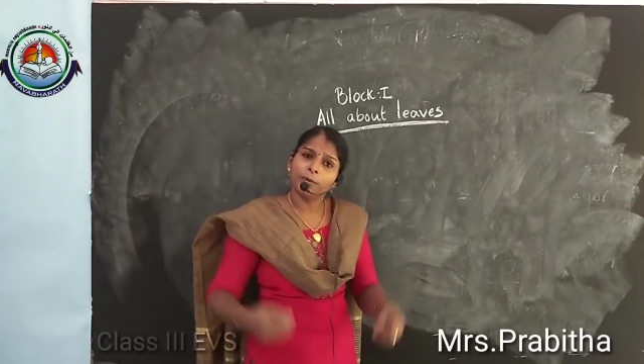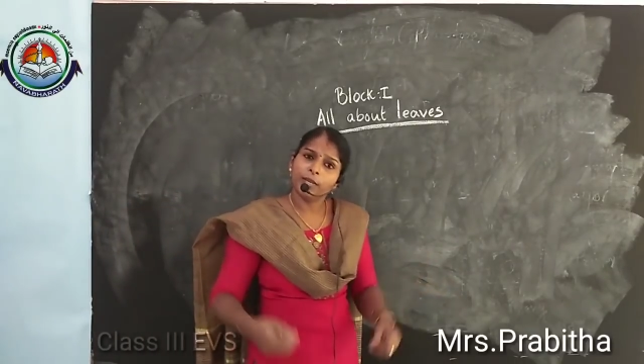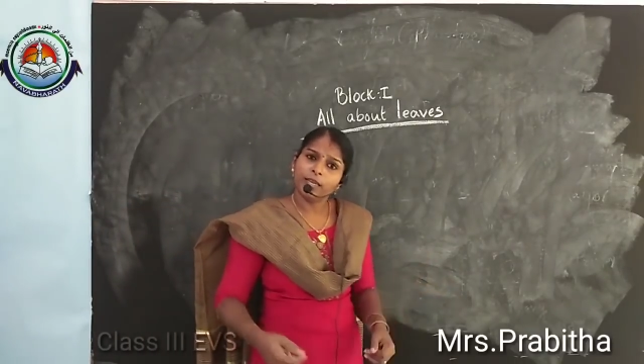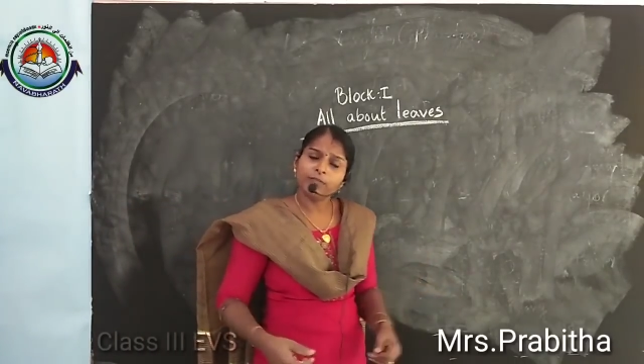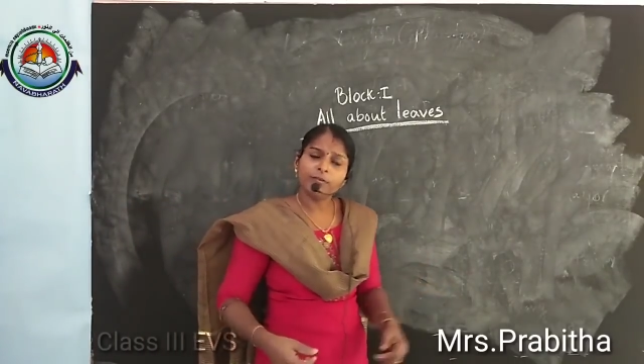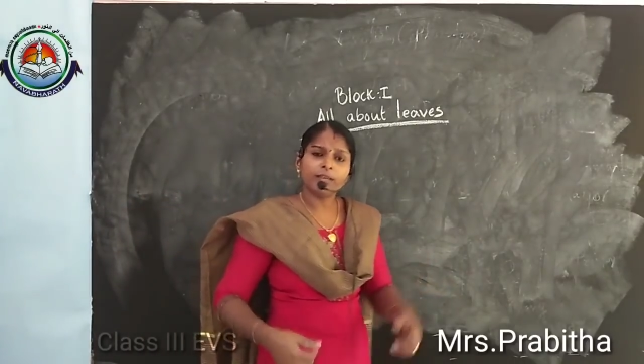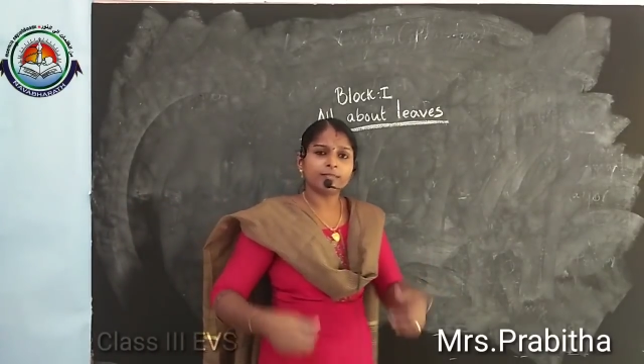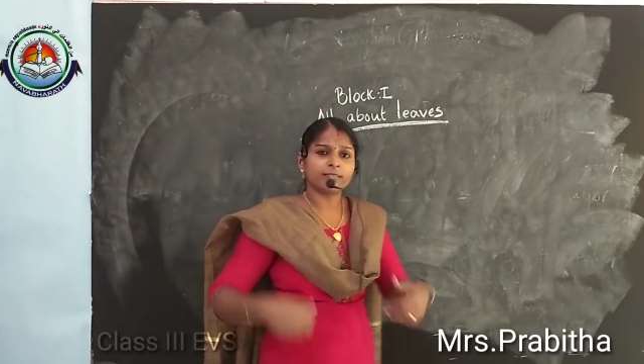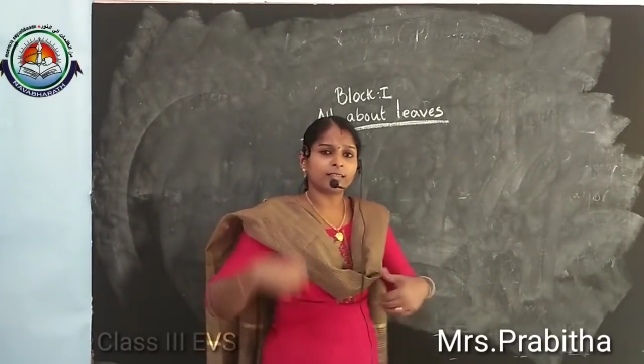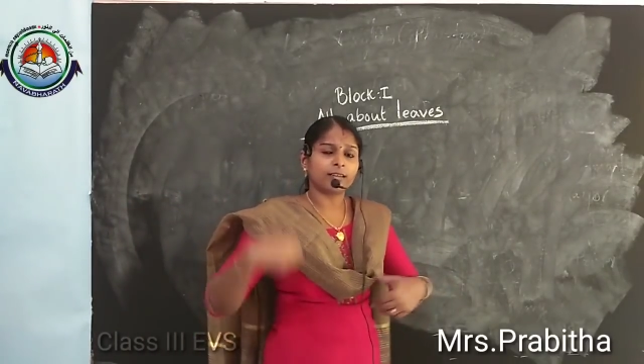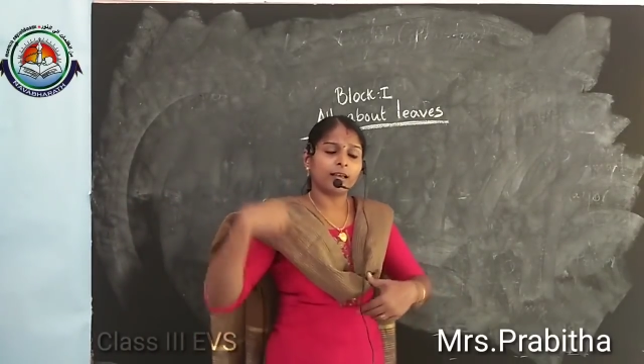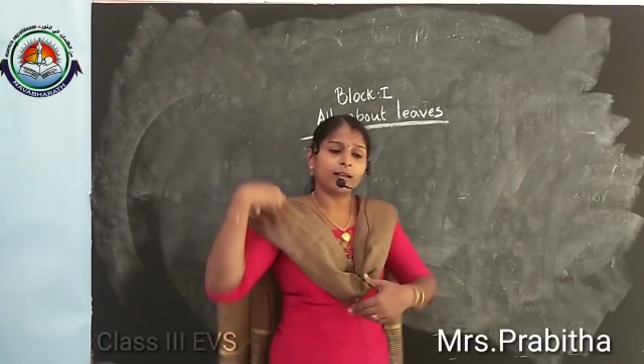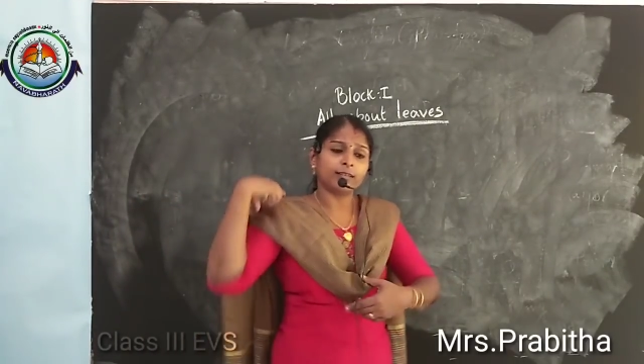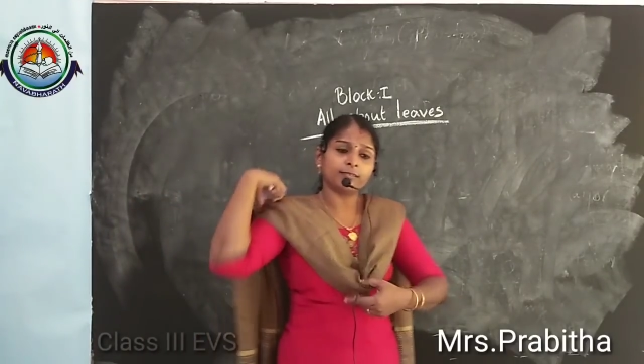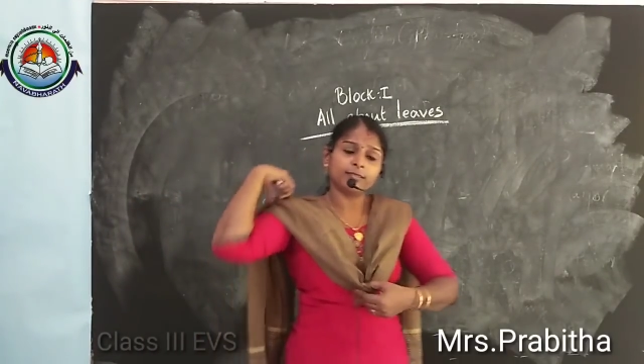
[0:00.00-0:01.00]
previous
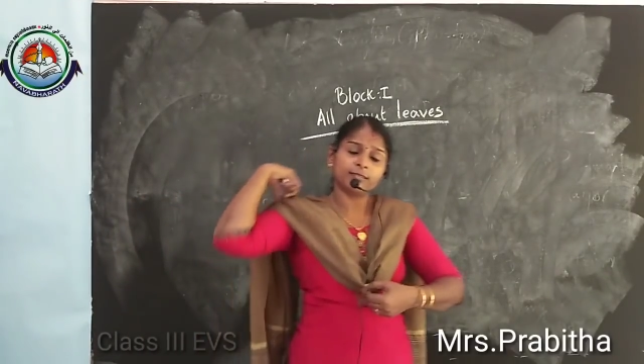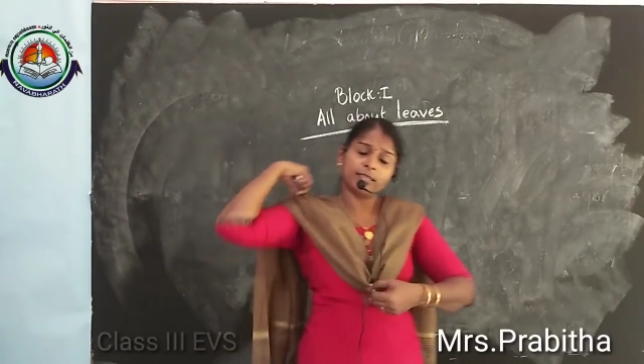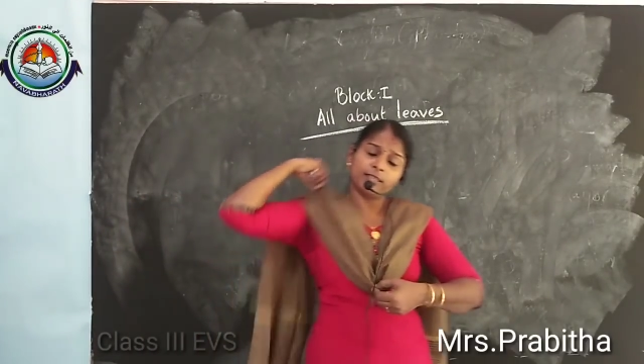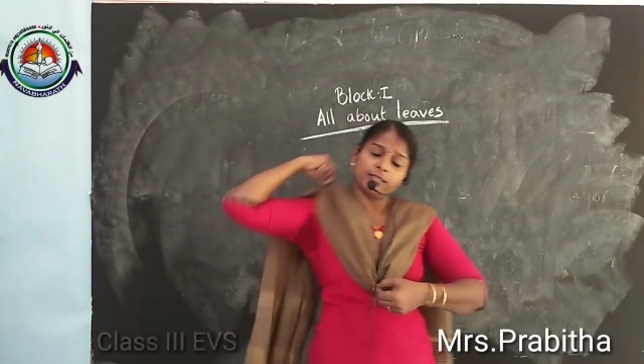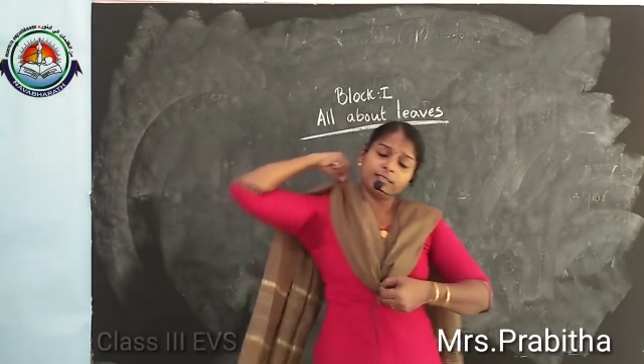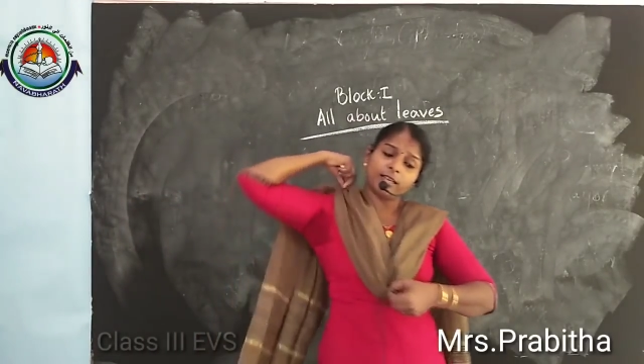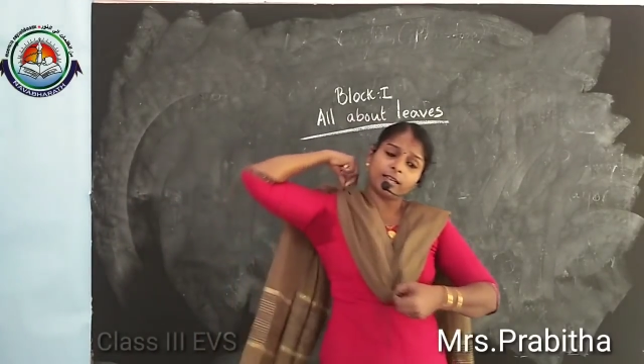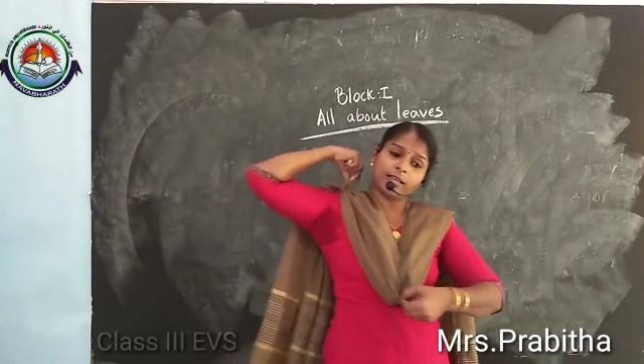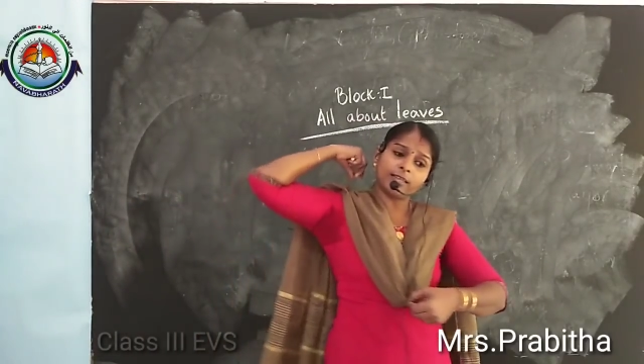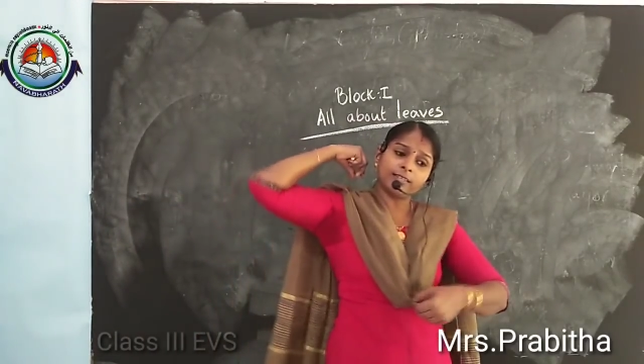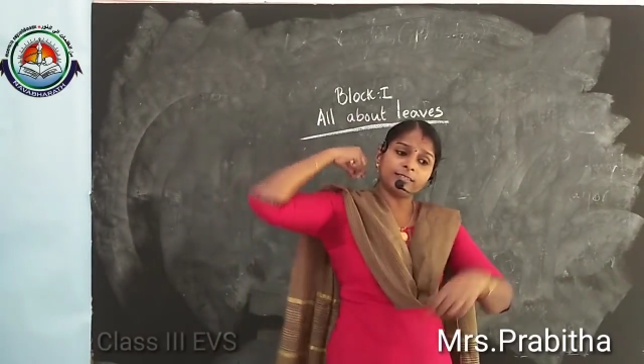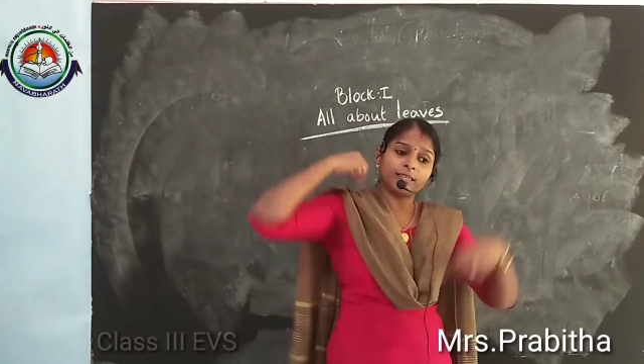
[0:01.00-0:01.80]
class in second